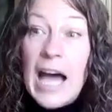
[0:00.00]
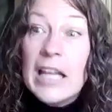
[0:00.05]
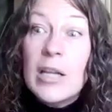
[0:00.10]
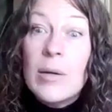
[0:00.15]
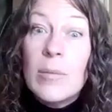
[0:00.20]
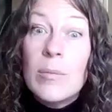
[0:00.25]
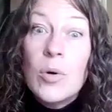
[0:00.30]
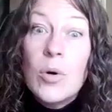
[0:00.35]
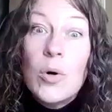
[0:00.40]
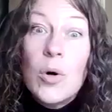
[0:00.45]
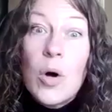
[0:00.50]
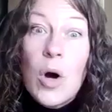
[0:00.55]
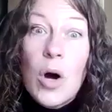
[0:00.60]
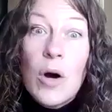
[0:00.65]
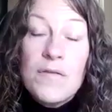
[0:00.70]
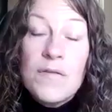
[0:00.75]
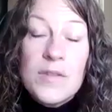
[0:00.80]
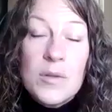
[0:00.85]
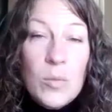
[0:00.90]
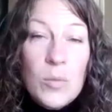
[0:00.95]
And the more
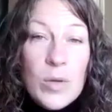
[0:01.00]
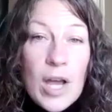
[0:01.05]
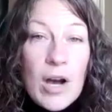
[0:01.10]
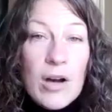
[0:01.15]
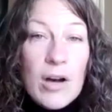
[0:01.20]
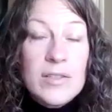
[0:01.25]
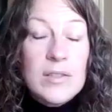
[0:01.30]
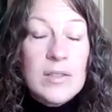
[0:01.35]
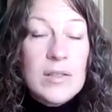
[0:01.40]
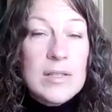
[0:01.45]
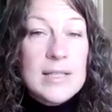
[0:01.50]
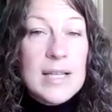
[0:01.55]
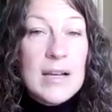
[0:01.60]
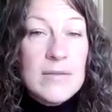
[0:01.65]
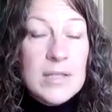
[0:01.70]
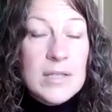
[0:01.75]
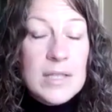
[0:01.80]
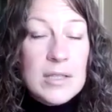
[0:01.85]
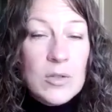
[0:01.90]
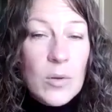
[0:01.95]
often we ask
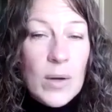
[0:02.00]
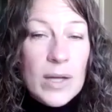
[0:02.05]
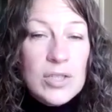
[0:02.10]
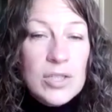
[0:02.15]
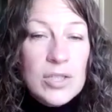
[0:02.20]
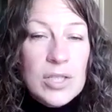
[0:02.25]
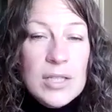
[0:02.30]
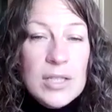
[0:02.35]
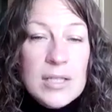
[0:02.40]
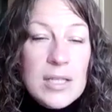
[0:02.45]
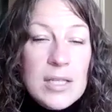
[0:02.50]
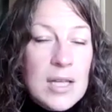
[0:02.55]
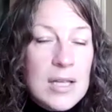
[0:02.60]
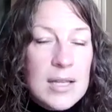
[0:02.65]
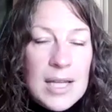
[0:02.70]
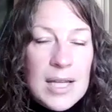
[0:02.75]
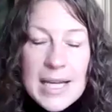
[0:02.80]
ourselves these questions,